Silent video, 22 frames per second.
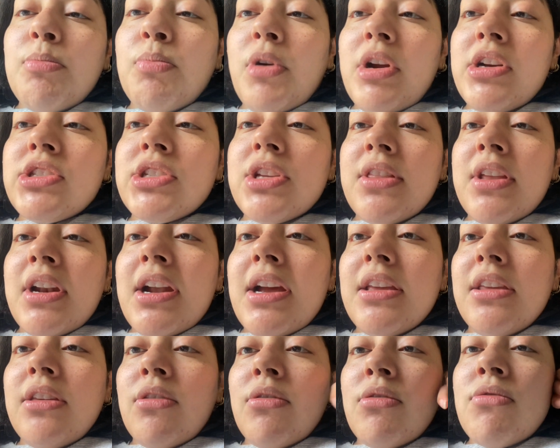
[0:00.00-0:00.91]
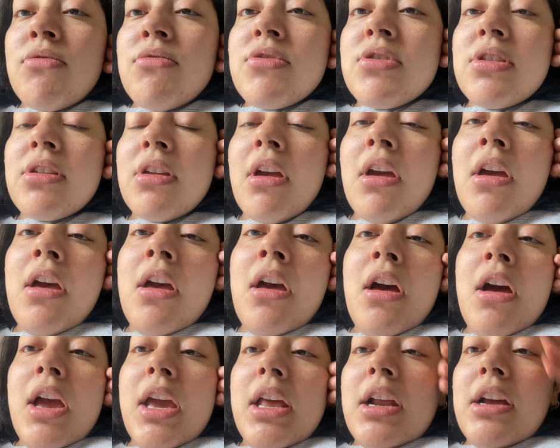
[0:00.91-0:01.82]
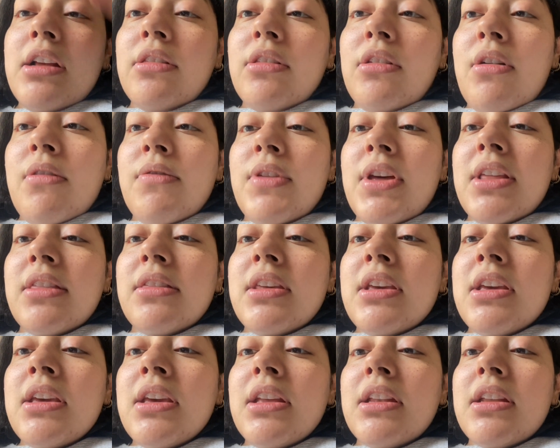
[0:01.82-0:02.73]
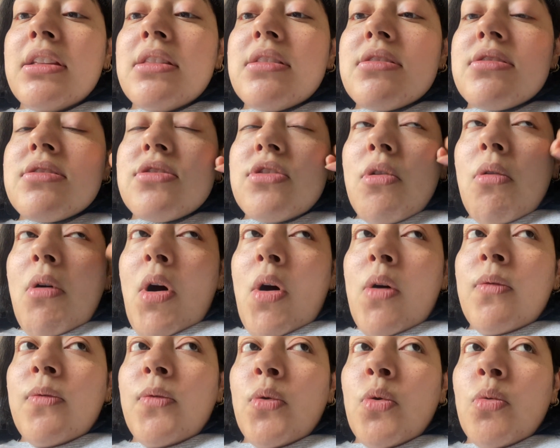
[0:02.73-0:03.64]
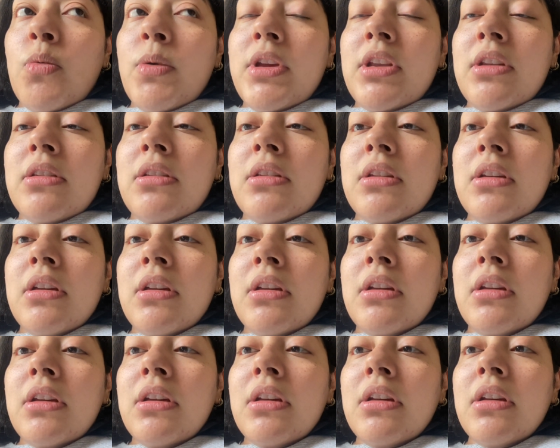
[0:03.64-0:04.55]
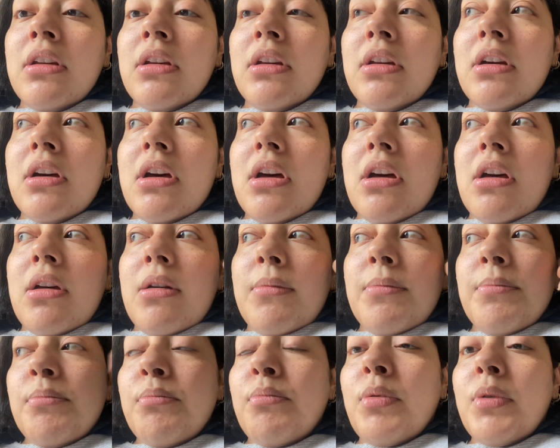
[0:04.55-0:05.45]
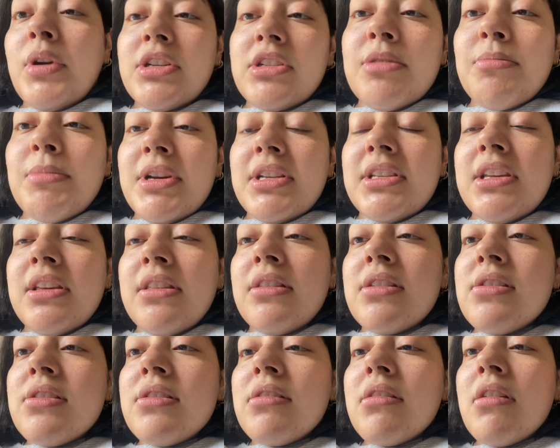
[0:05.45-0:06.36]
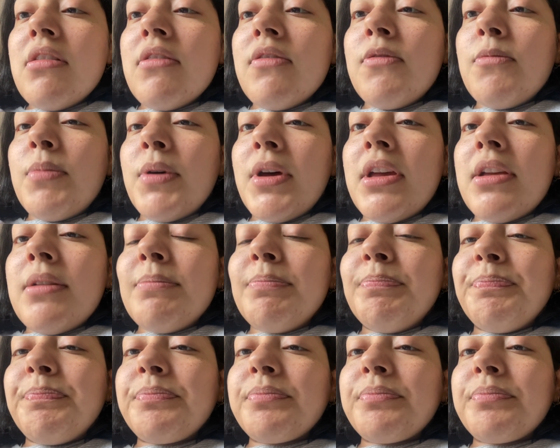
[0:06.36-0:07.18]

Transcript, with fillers: brush that I use and I love that thing and it's so helpful when um, brushing my teeth and stuff. But